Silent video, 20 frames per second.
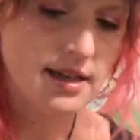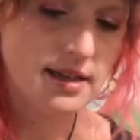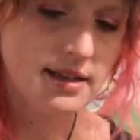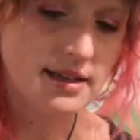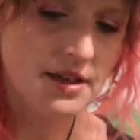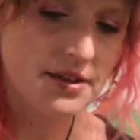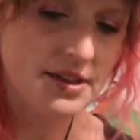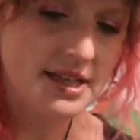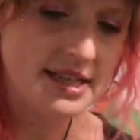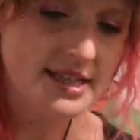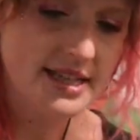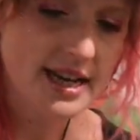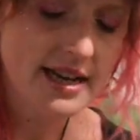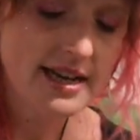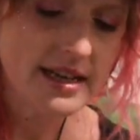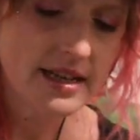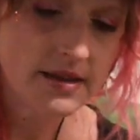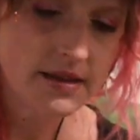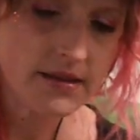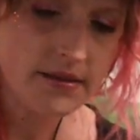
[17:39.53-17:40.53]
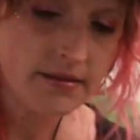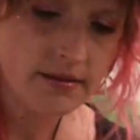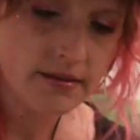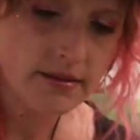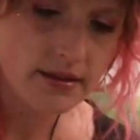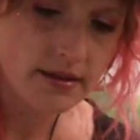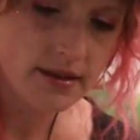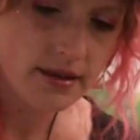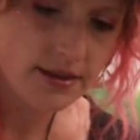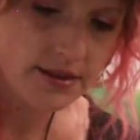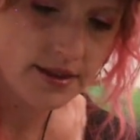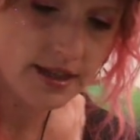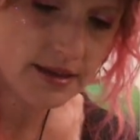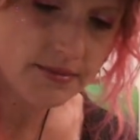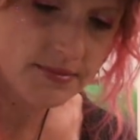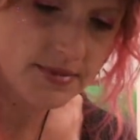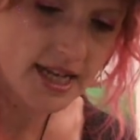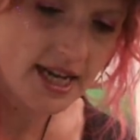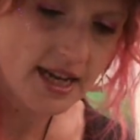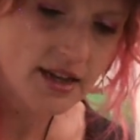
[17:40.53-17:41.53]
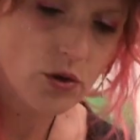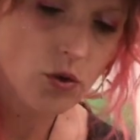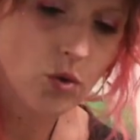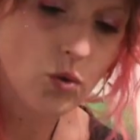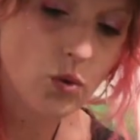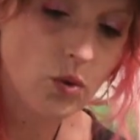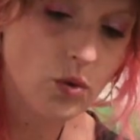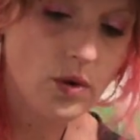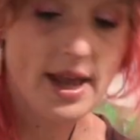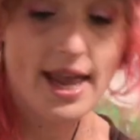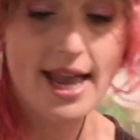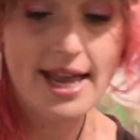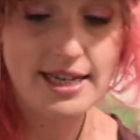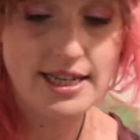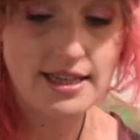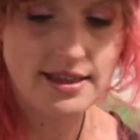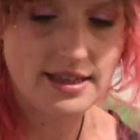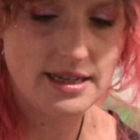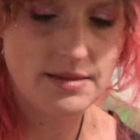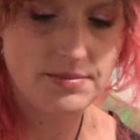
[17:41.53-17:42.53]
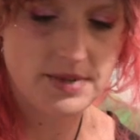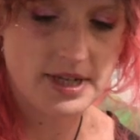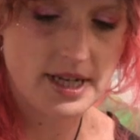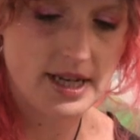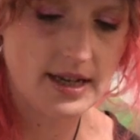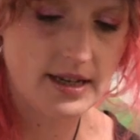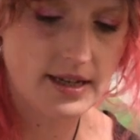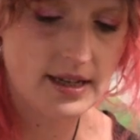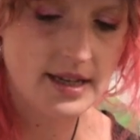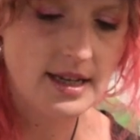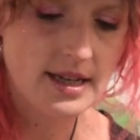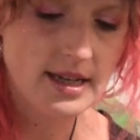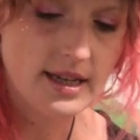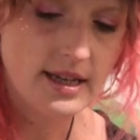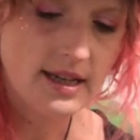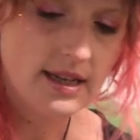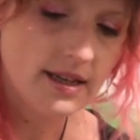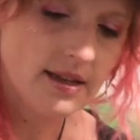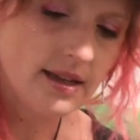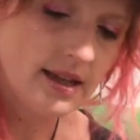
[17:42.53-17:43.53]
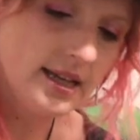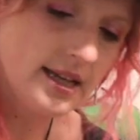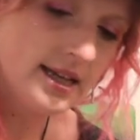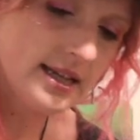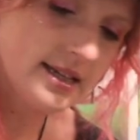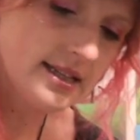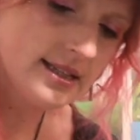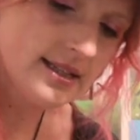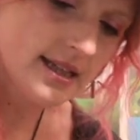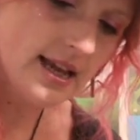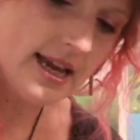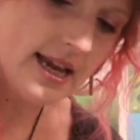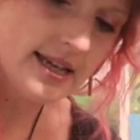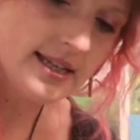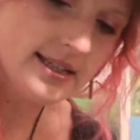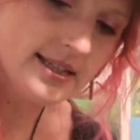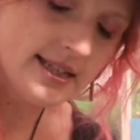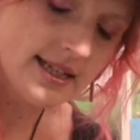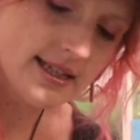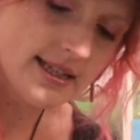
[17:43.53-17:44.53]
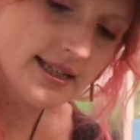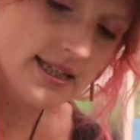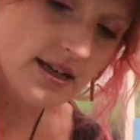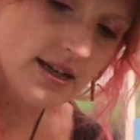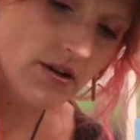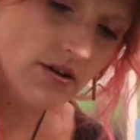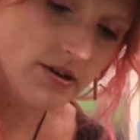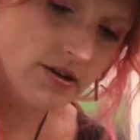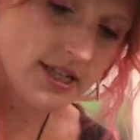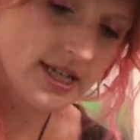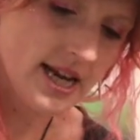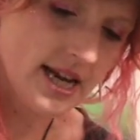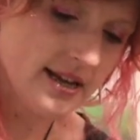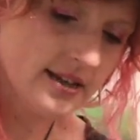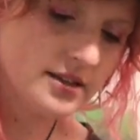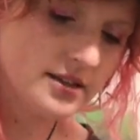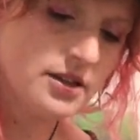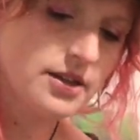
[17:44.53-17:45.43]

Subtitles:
Now, the Inteleon theme deck, or any theme deck, is a 60 card deck. So